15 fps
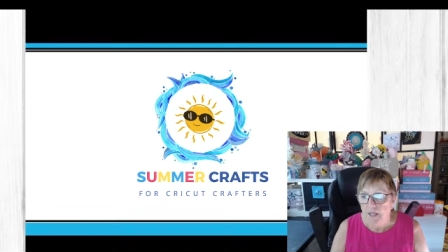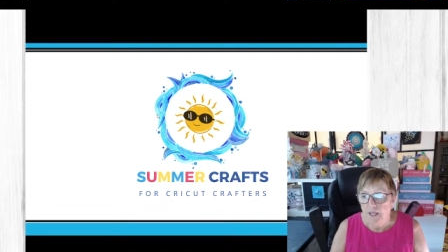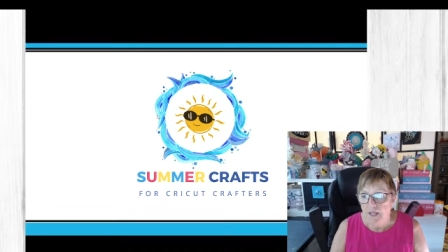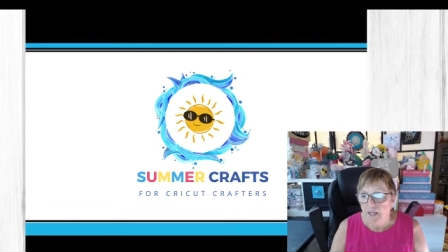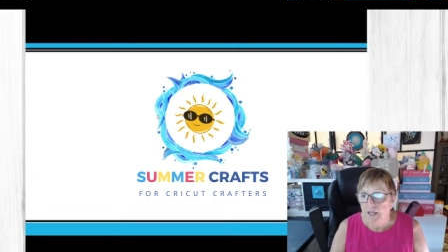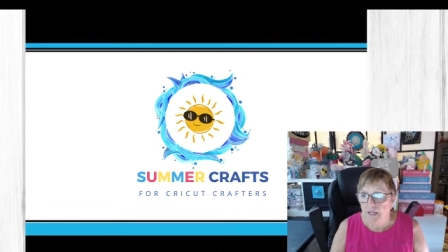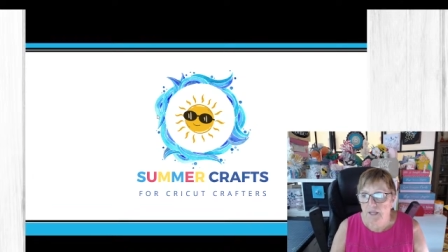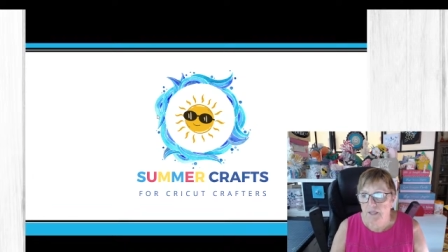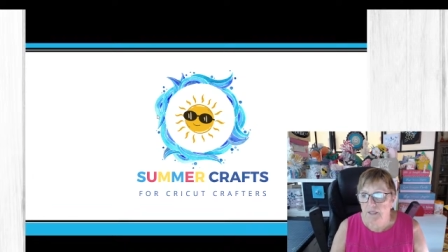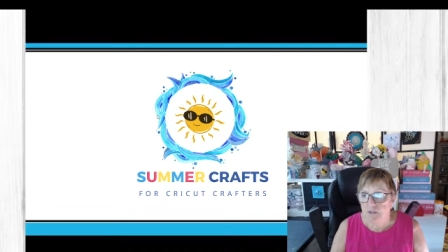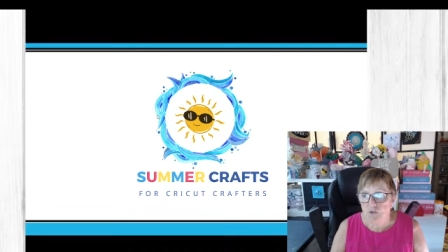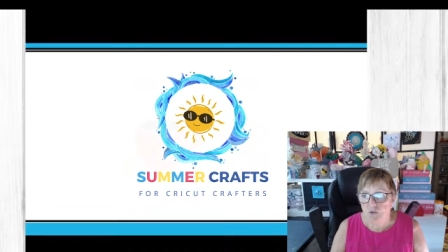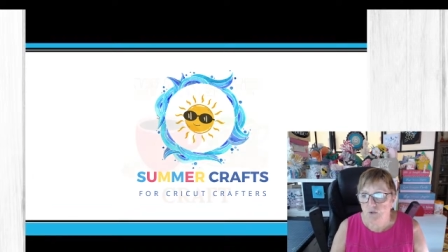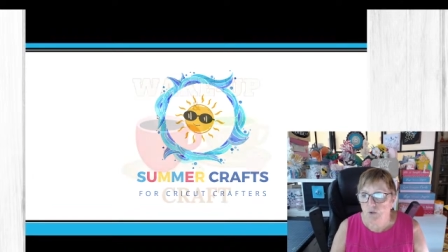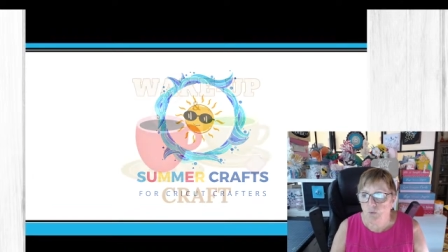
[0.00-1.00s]

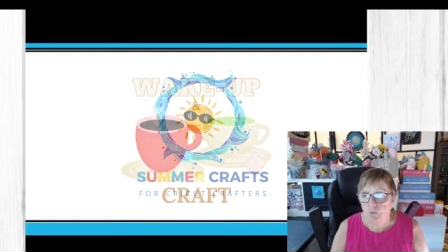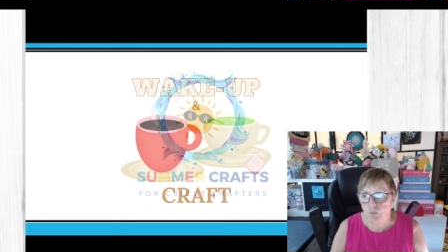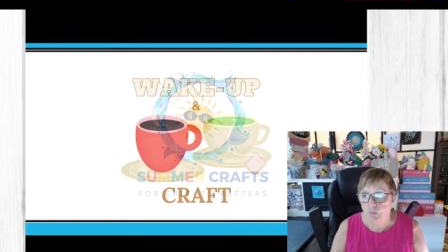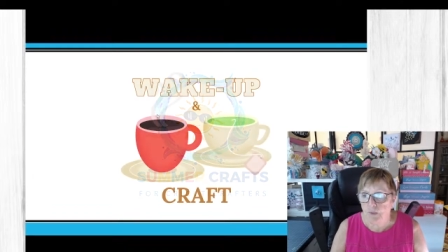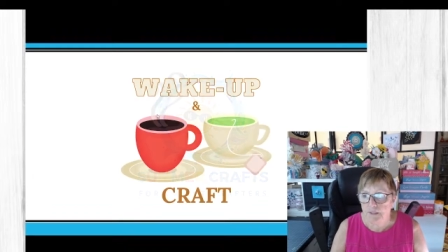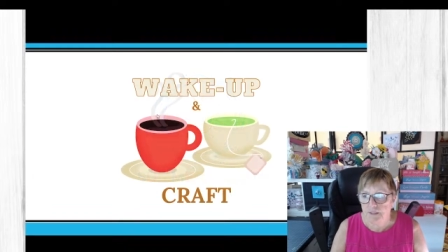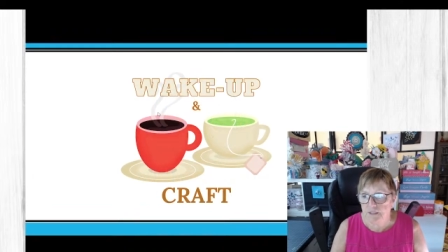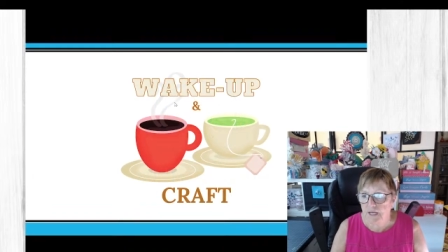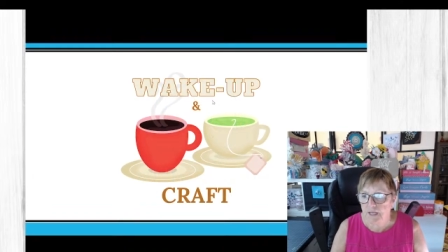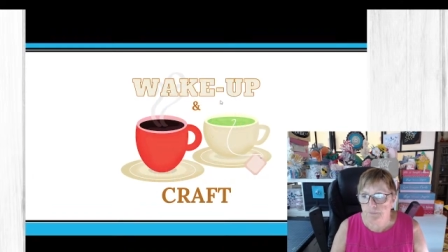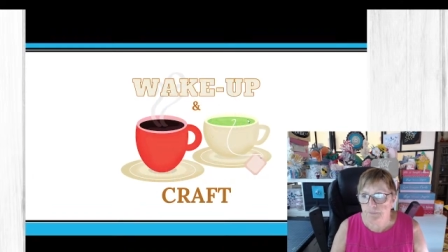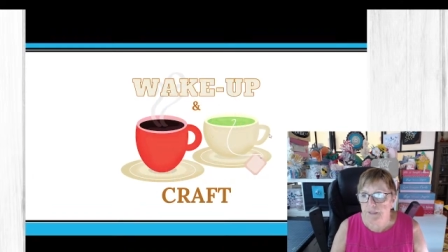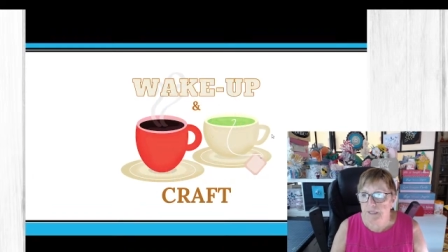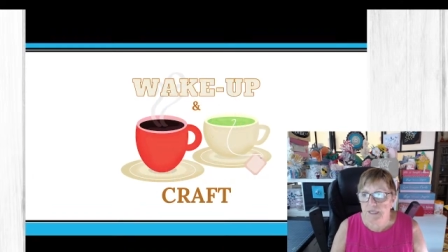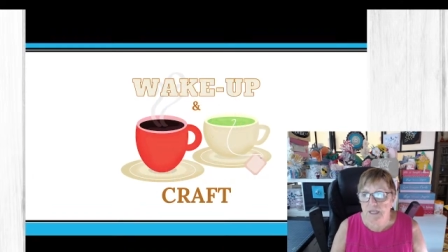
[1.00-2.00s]
And what is
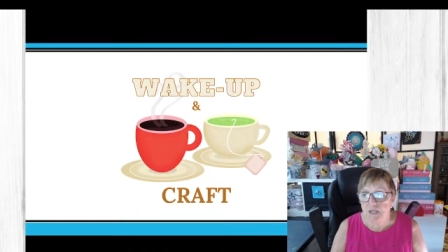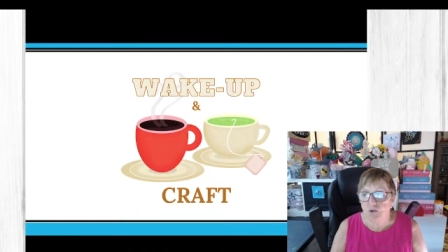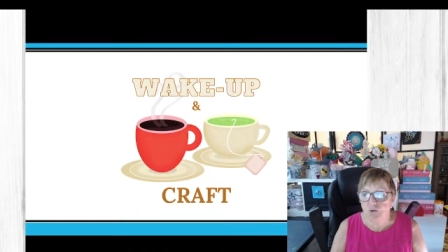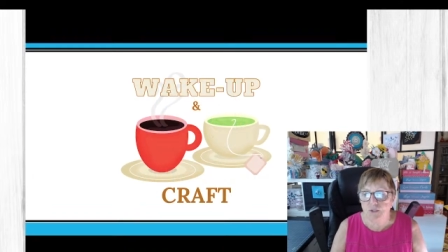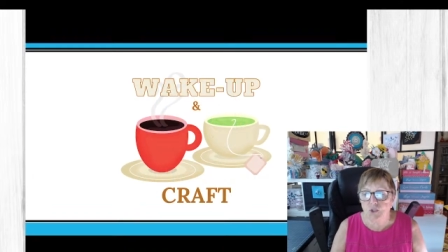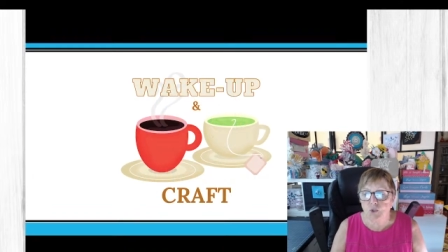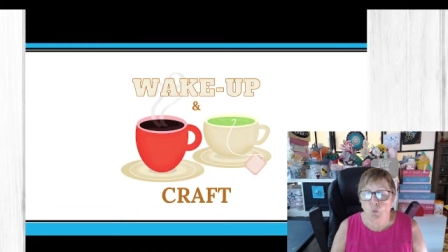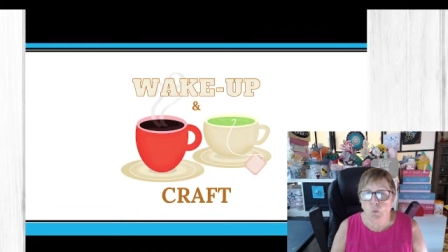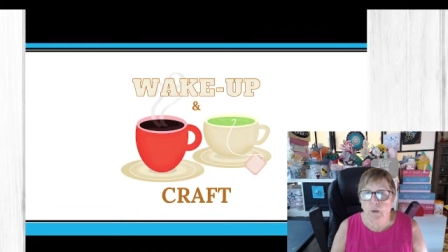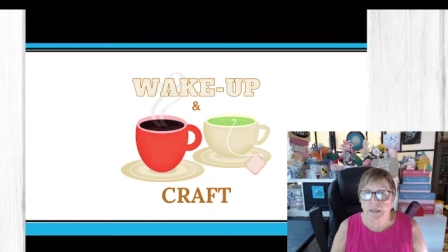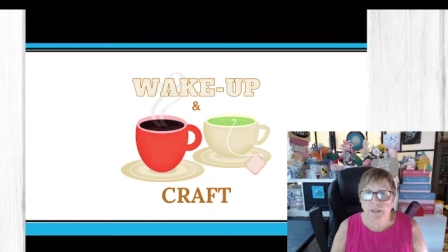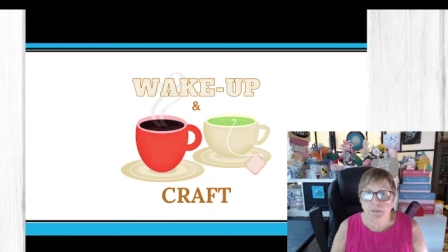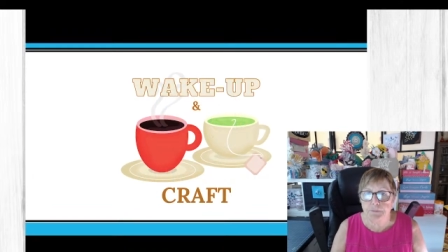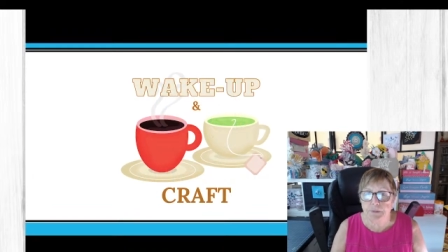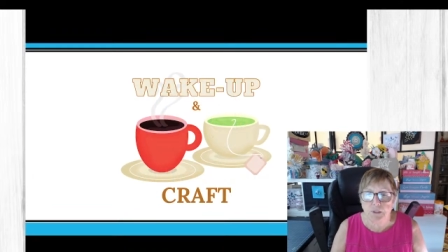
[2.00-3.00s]
happening here is the
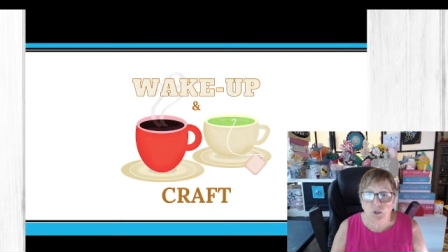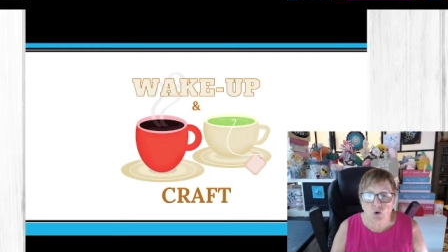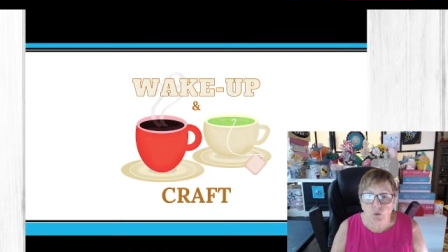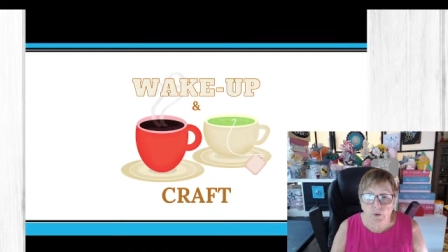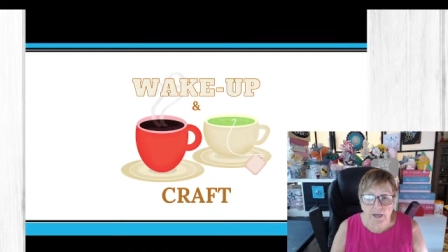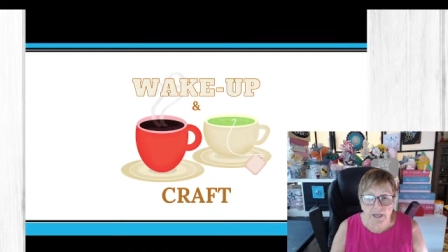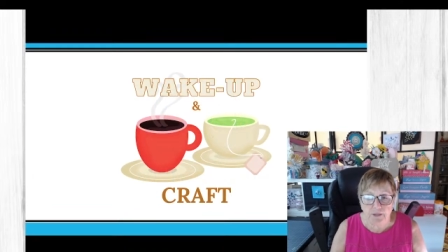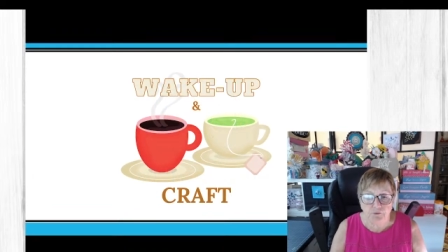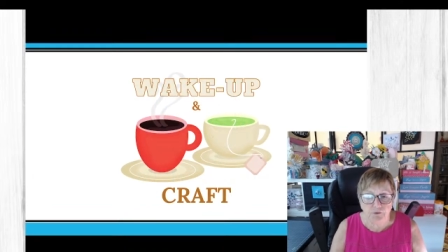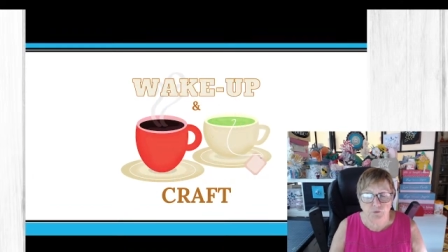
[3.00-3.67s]
Wake Up and Craft.